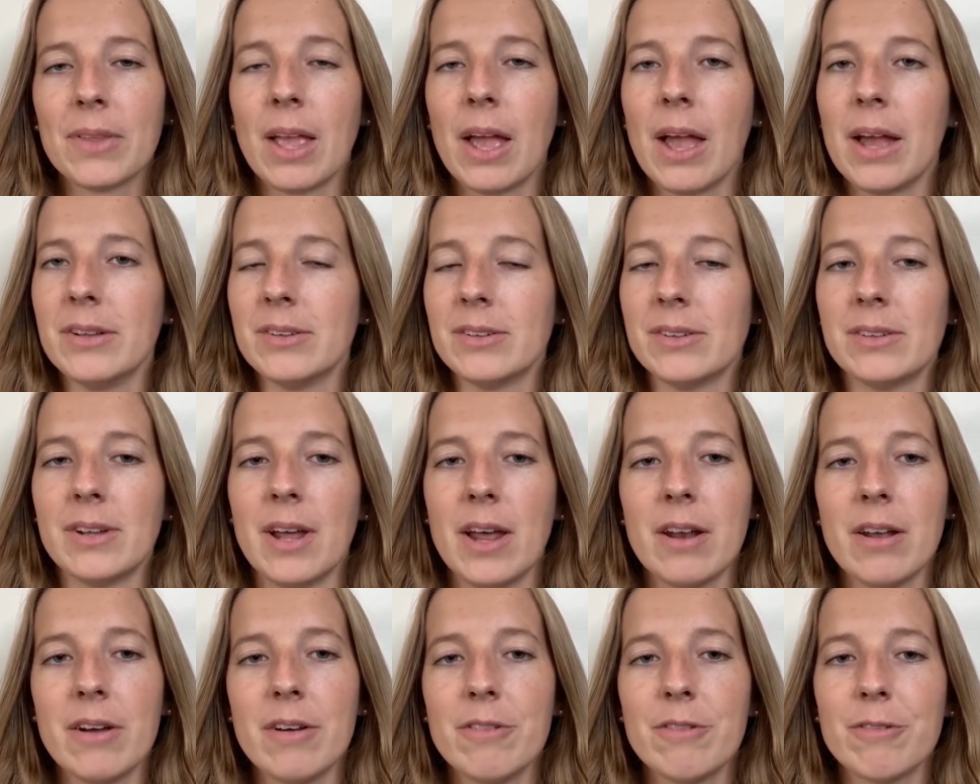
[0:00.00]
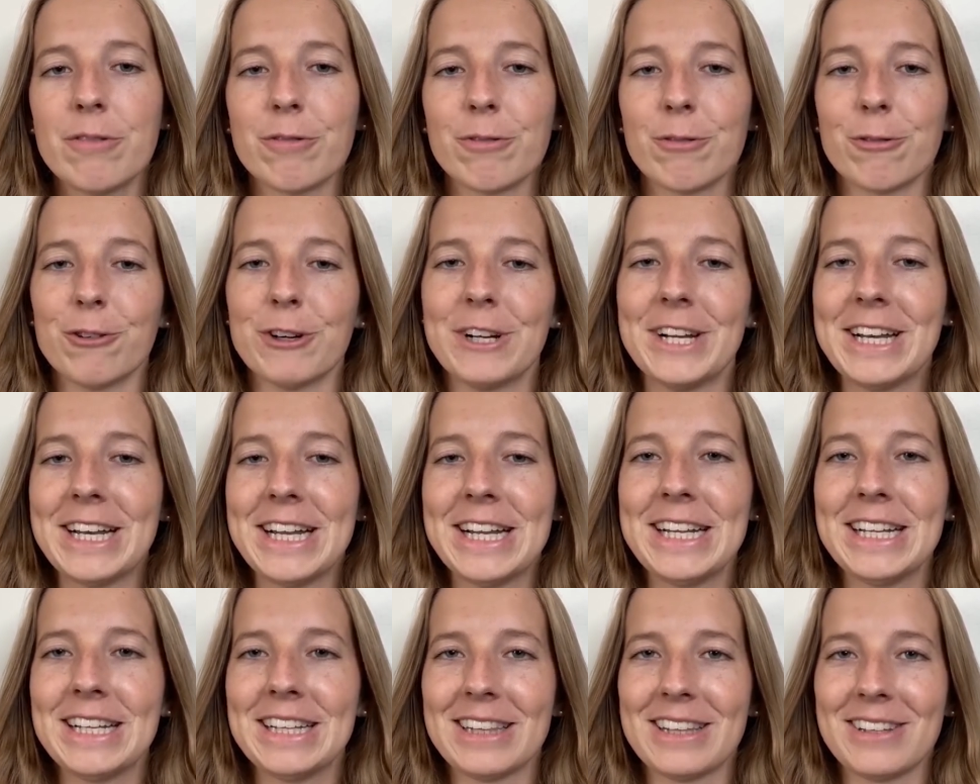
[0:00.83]
Instead of
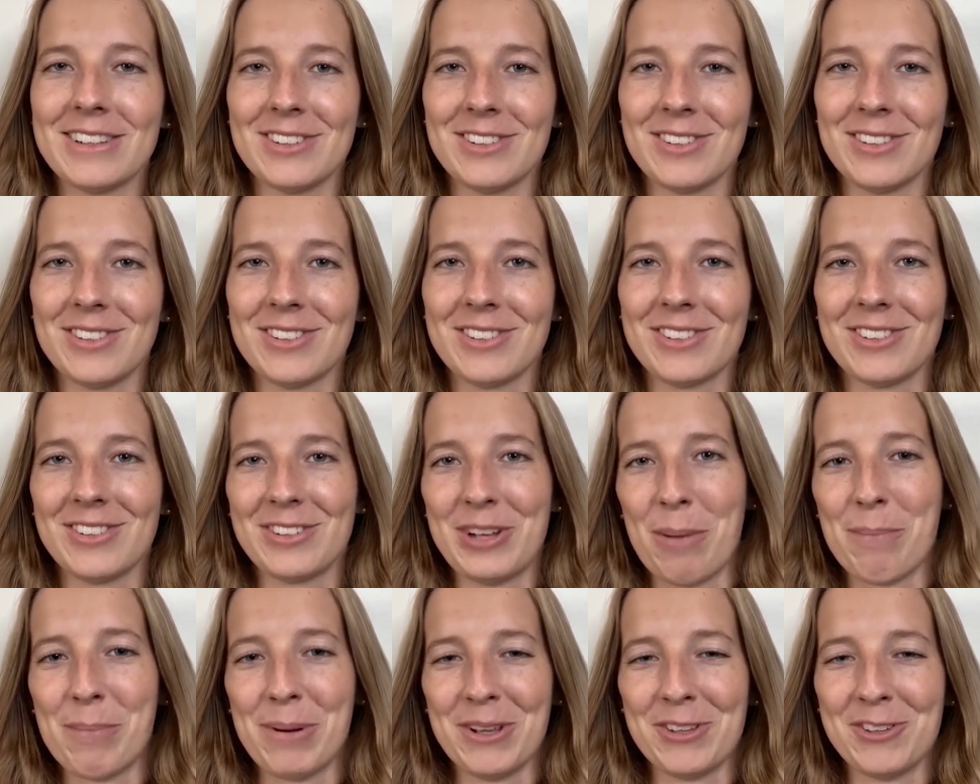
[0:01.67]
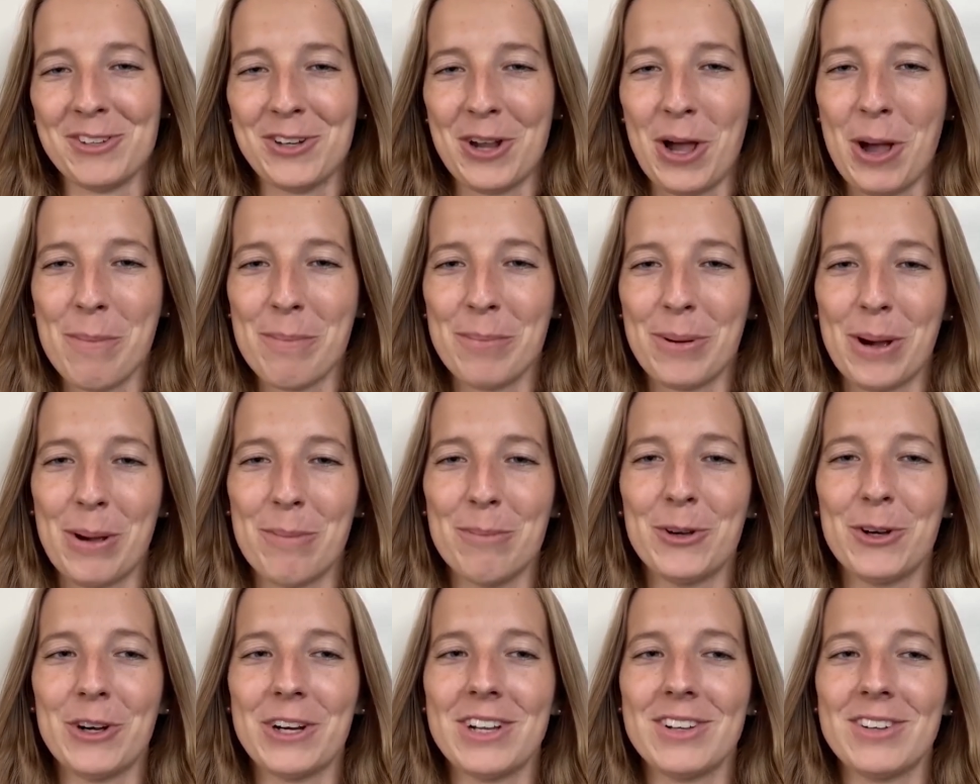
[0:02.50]
reading this step by step,
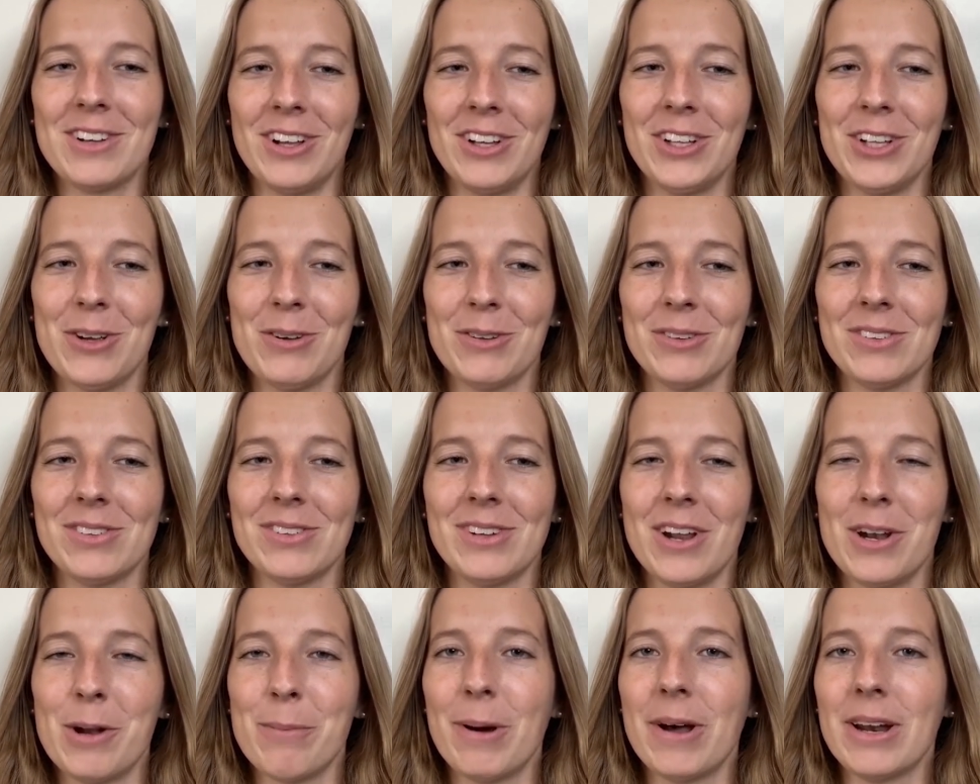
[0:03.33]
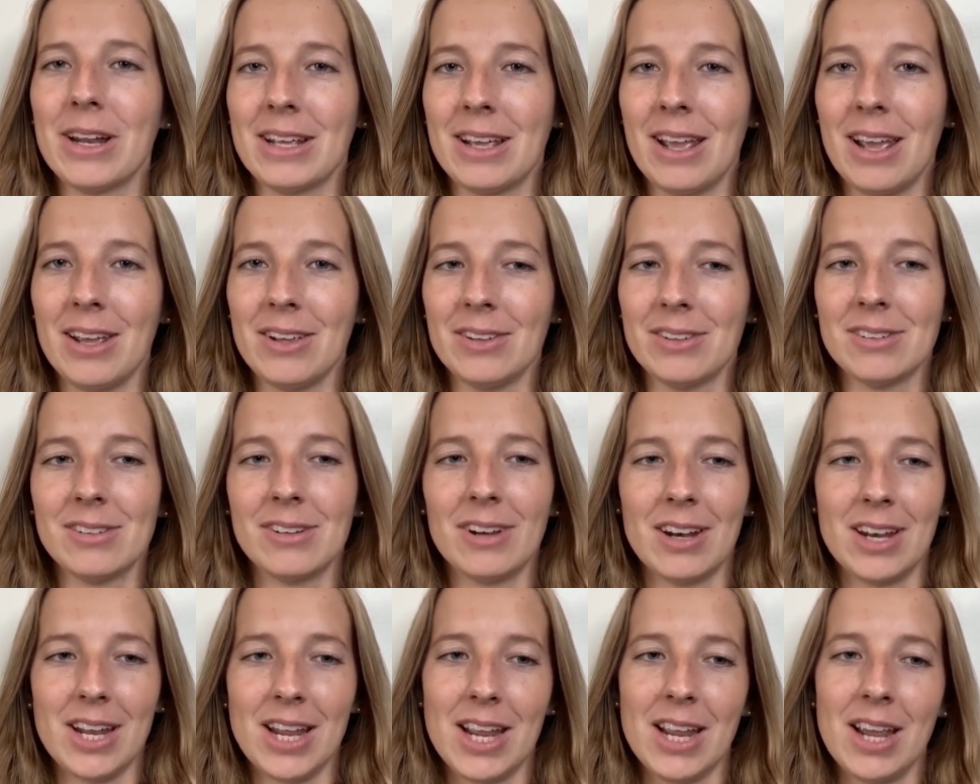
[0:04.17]
I'm going to tell you instead about a case
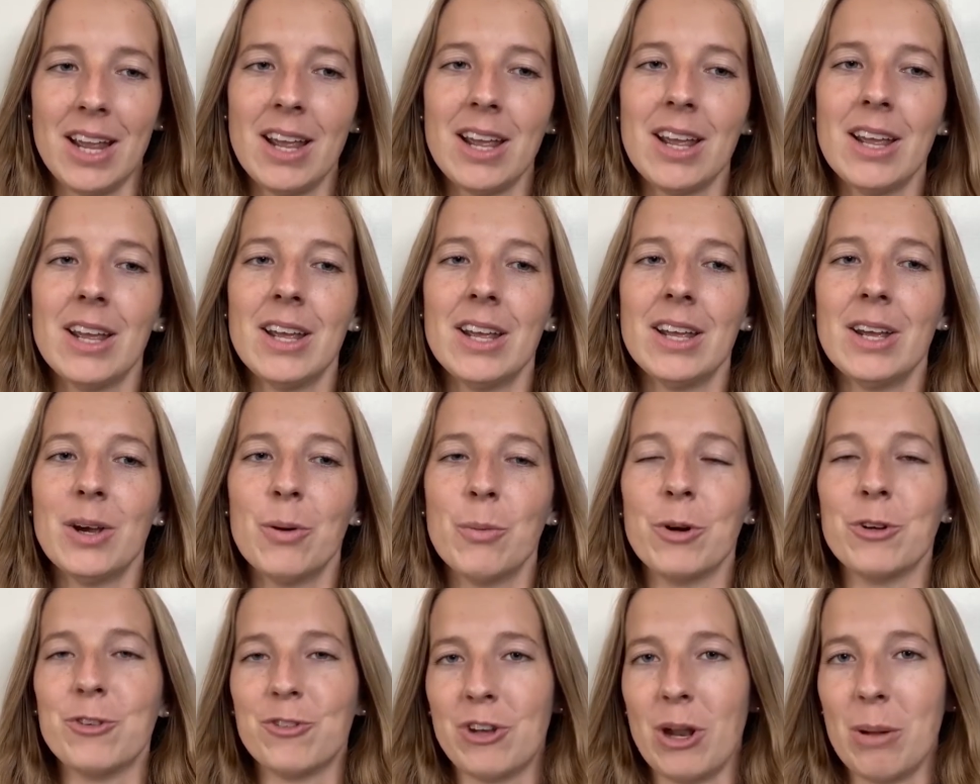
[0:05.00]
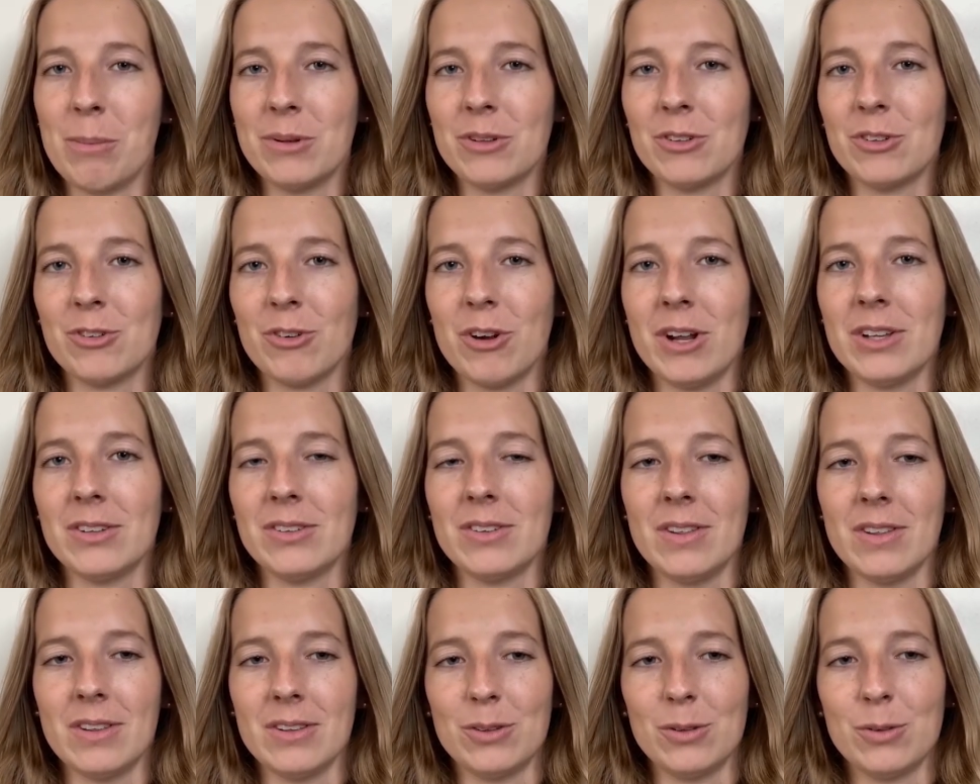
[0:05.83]
study which demonstrates
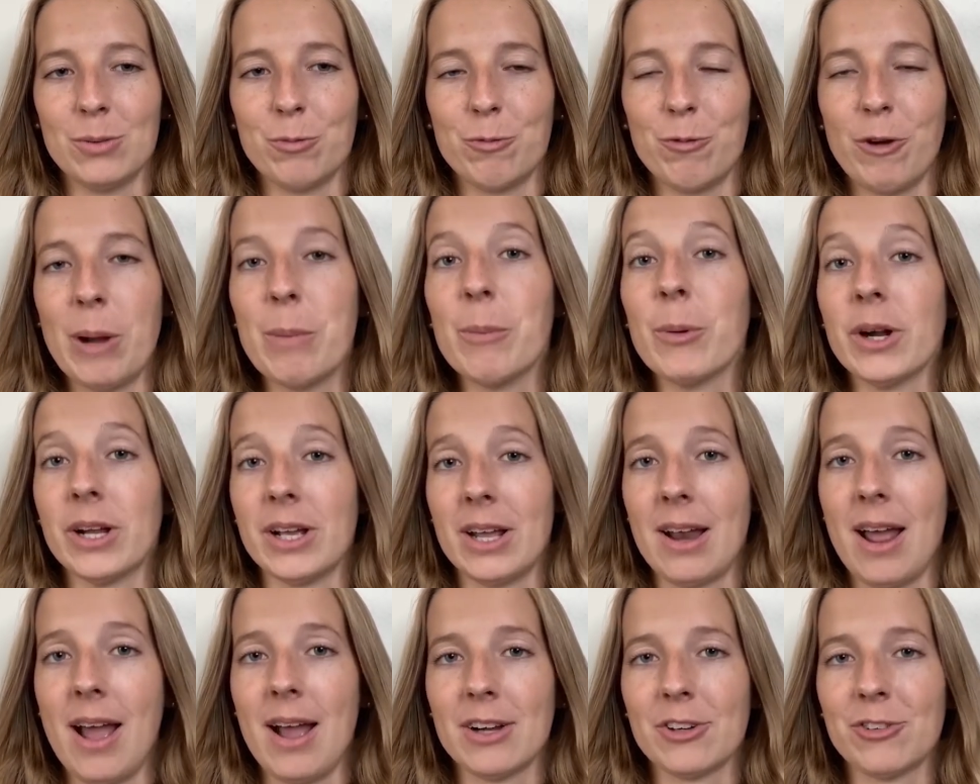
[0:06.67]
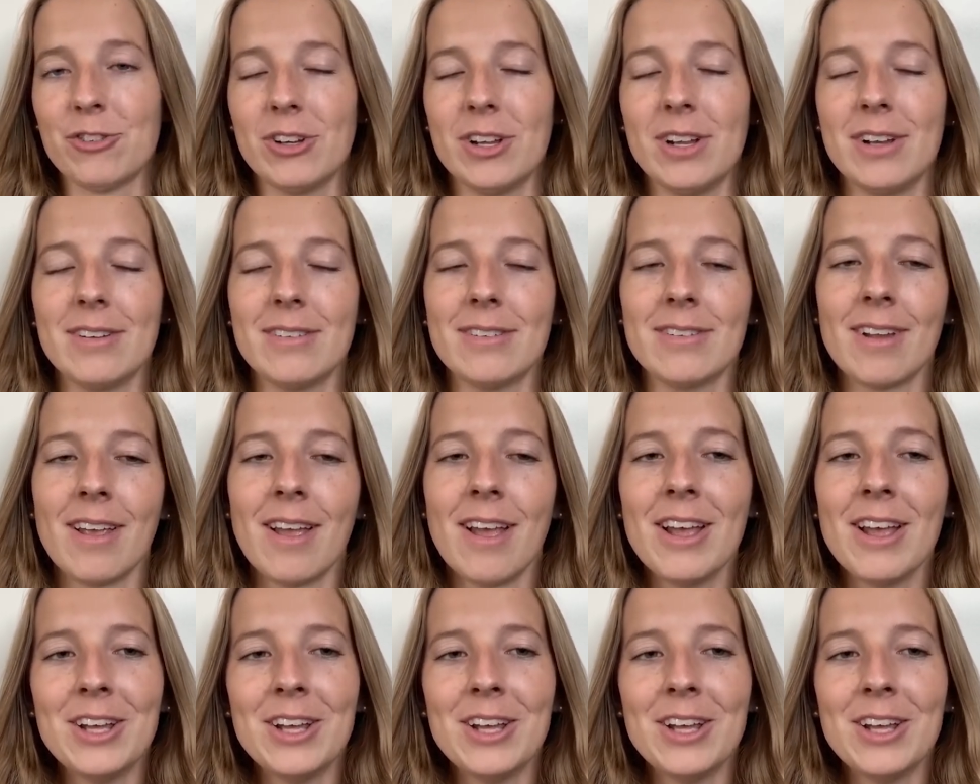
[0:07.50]
this framework in action.